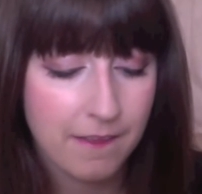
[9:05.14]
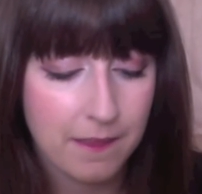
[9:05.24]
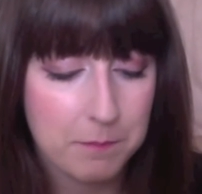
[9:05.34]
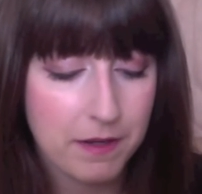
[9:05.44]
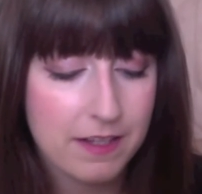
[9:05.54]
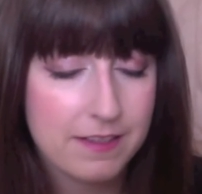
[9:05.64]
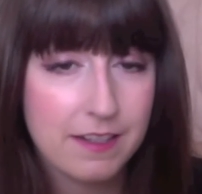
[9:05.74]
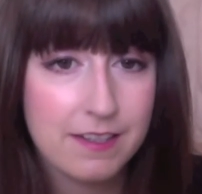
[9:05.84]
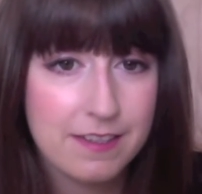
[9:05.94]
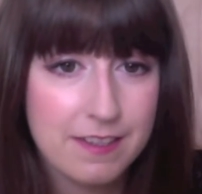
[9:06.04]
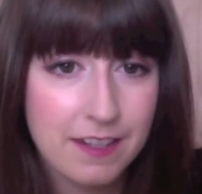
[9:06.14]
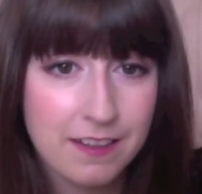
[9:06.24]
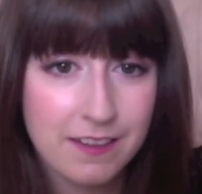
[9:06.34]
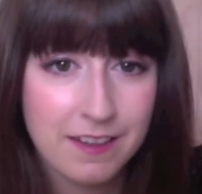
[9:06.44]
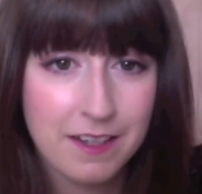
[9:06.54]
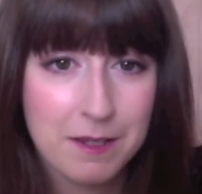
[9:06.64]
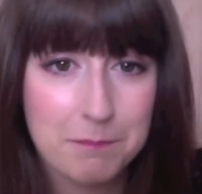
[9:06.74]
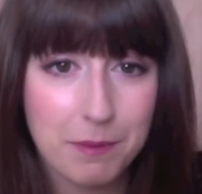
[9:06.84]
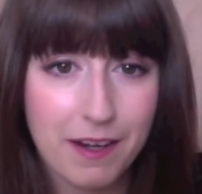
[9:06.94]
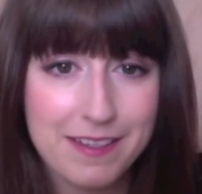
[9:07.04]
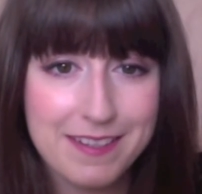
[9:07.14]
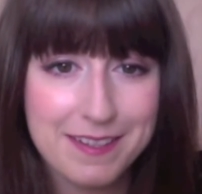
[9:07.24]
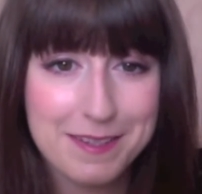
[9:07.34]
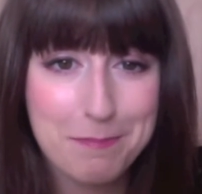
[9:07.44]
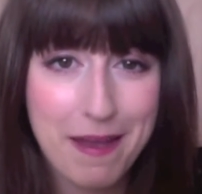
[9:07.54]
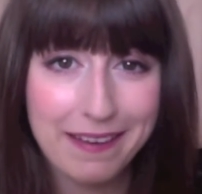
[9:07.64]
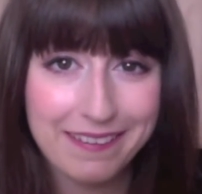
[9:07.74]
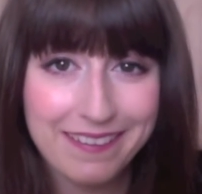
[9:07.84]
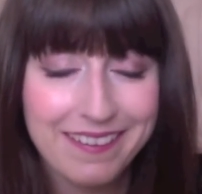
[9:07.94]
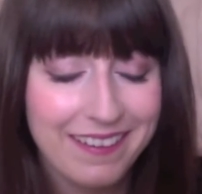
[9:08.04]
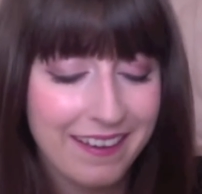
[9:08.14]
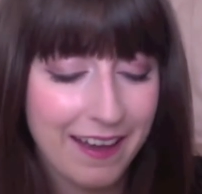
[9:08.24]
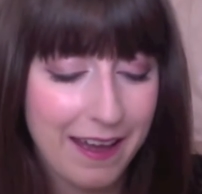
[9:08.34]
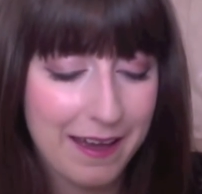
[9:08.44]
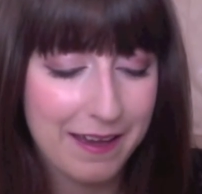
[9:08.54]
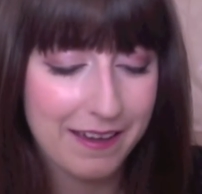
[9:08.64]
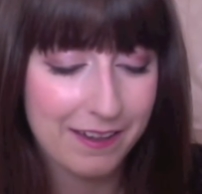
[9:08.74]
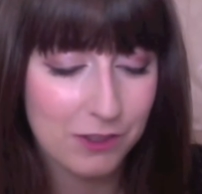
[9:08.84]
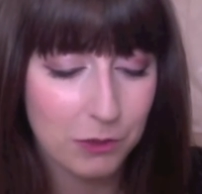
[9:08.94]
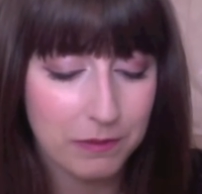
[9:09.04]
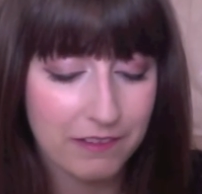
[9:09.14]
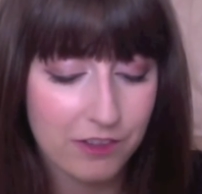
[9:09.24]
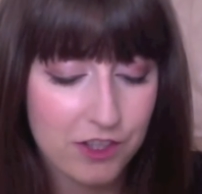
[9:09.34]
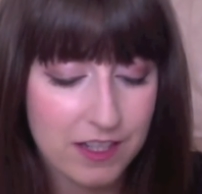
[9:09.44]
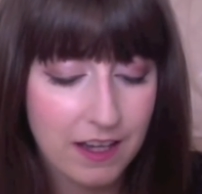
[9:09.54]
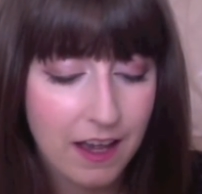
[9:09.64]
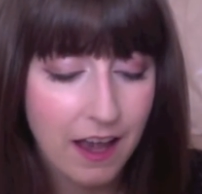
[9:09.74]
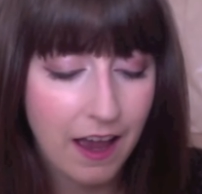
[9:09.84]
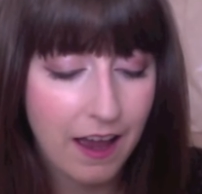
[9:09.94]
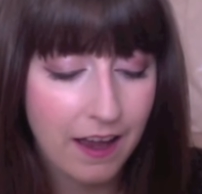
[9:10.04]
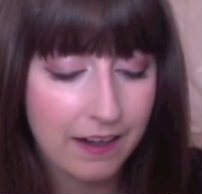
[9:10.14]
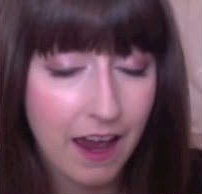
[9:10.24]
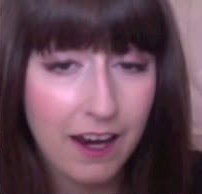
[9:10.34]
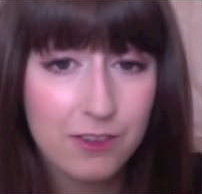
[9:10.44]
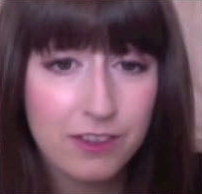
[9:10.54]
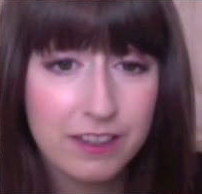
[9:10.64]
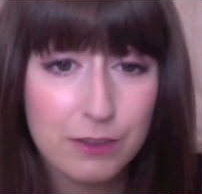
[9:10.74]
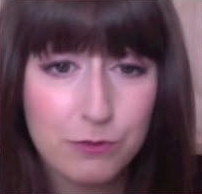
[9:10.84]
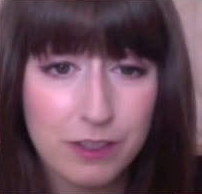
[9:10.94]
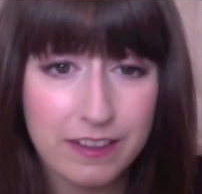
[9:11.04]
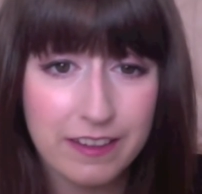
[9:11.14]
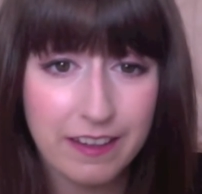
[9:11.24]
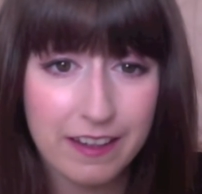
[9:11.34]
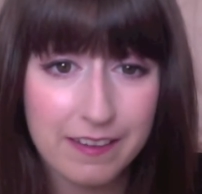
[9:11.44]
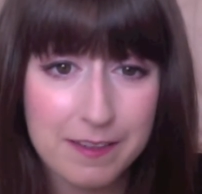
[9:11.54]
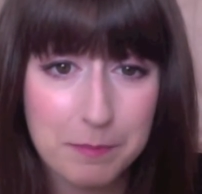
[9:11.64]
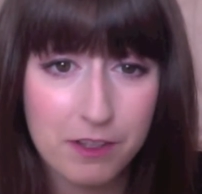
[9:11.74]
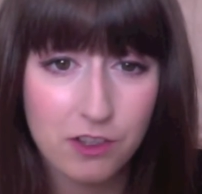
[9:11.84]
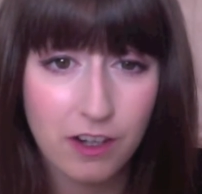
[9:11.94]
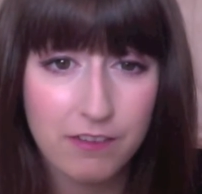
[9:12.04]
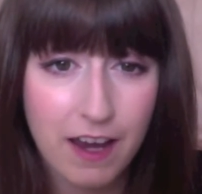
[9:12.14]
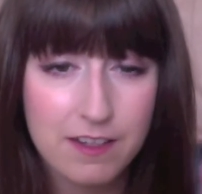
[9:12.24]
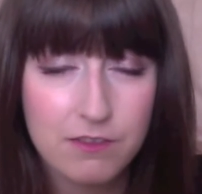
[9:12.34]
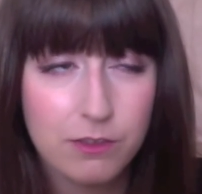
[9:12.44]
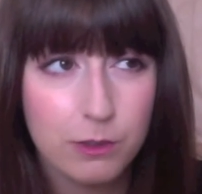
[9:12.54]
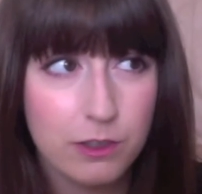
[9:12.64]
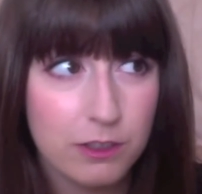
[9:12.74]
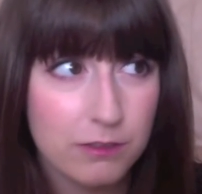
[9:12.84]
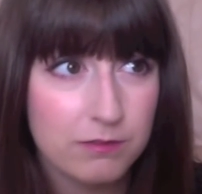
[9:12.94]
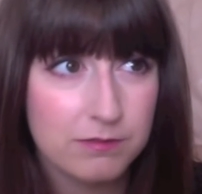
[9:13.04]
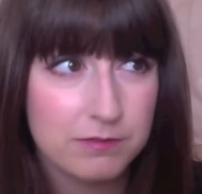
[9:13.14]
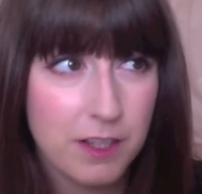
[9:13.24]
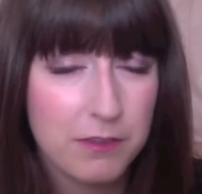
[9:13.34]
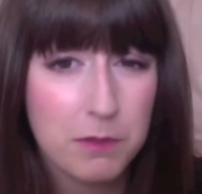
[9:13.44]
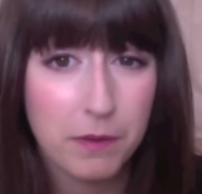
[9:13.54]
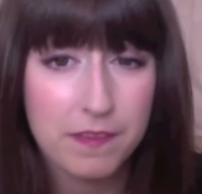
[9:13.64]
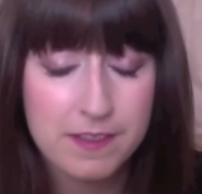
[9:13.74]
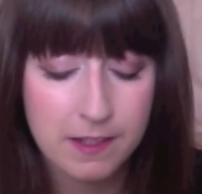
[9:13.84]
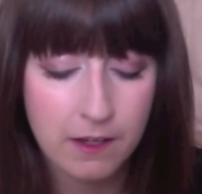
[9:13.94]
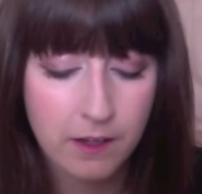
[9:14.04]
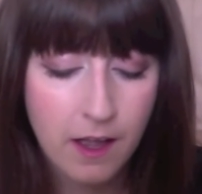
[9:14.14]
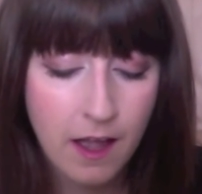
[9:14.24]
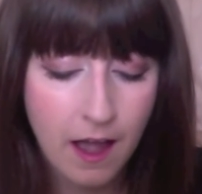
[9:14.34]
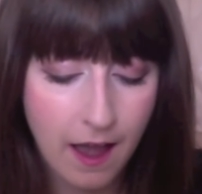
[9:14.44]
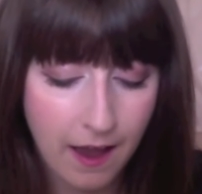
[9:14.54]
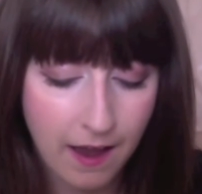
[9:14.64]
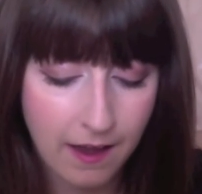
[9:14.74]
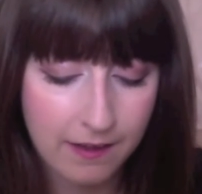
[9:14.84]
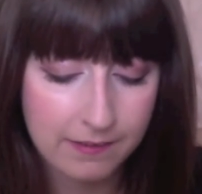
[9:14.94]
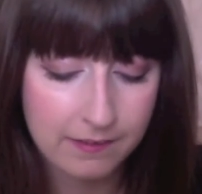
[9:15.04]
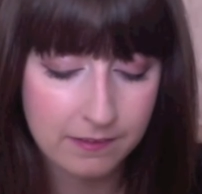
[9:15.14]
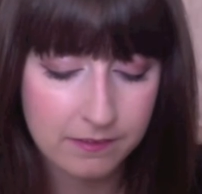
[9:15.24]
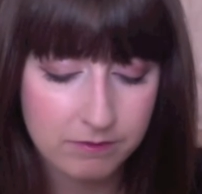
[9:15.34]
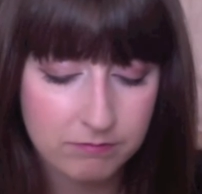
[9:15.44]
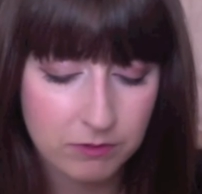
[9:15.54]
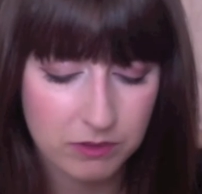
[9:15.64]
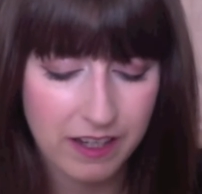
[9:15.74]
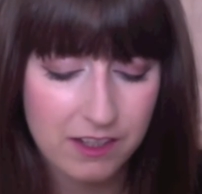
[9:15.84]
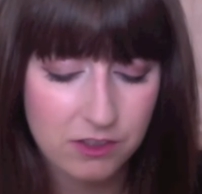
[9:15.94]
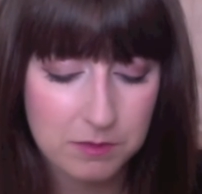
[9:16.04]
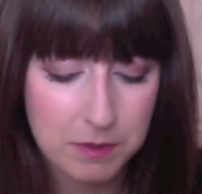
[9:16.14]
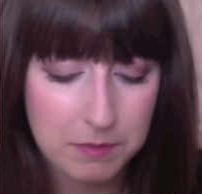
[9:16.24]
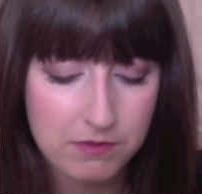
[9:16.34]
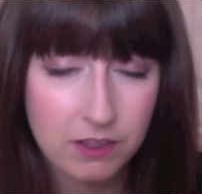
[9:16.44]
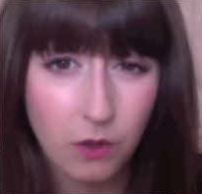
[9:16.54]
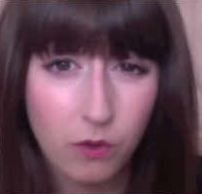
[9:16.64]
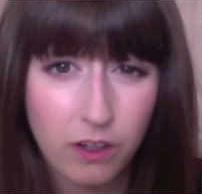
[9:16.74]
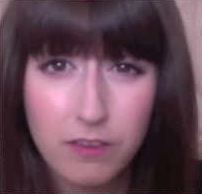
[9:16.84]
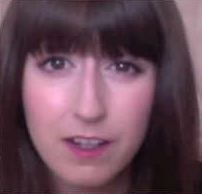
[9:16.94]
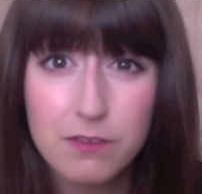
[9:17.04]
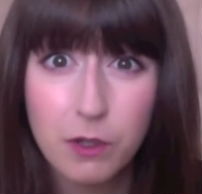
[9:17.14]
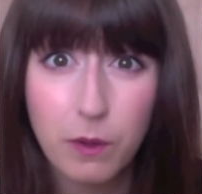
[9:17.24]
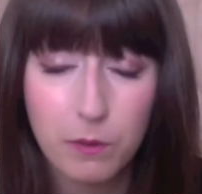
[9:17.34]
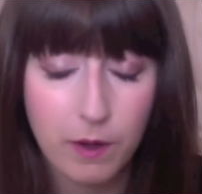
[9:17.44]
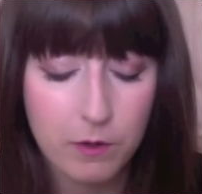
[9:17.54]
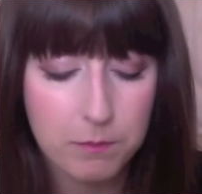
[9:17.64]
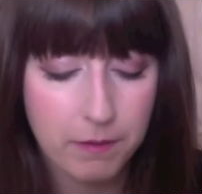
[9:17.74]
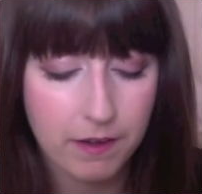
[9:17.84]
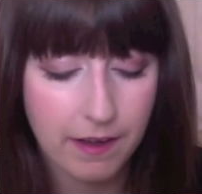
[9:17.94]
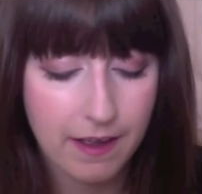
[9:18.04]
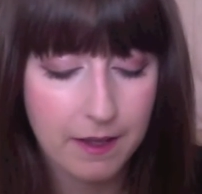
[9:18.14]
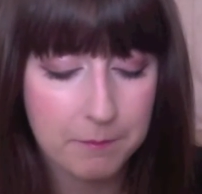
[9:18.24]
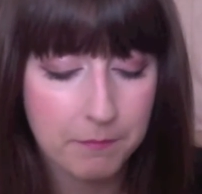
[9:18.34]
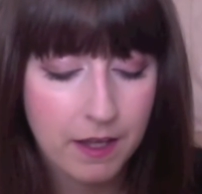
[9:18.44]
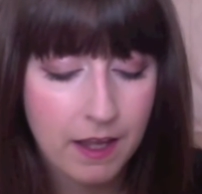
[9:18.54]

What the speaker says: the brightest pink you will ever see, and I really, really like this blusher. I've had it for a few months now, and actually maybe even longer. I've had it for quite a while, but I